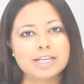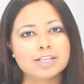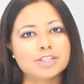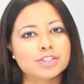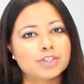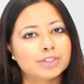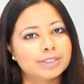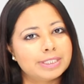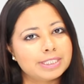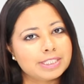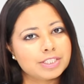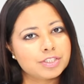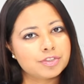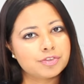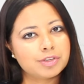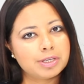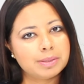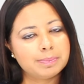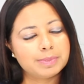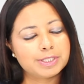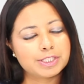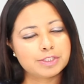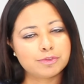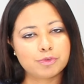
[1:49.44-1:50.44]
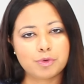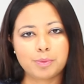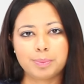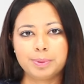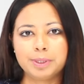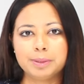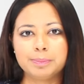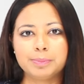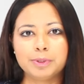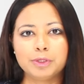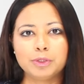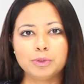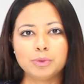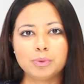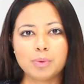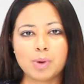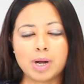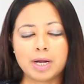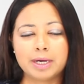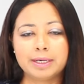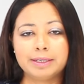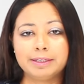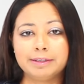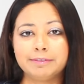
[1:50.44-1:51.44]
So this stream is for people who
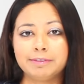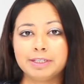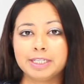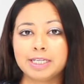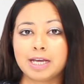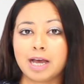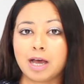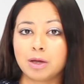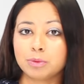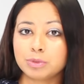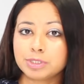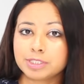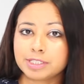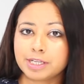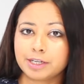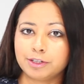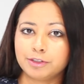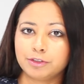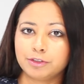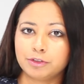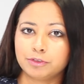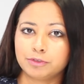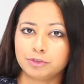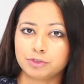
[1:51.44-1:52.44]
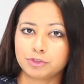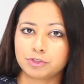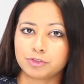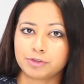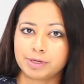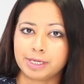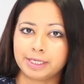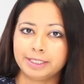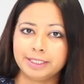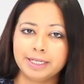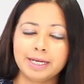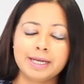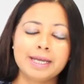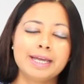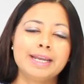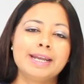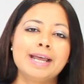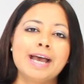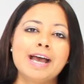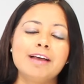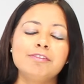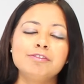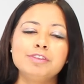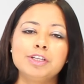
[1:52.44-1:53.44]
are living outside of Australia and
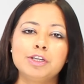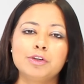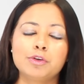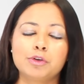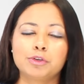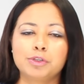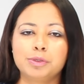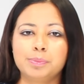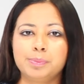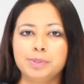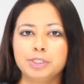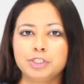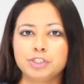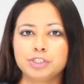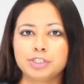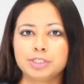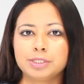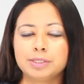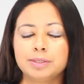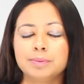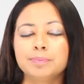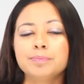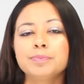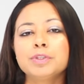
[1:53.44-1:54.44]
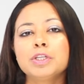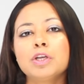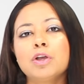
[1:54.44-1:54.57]
have their occupation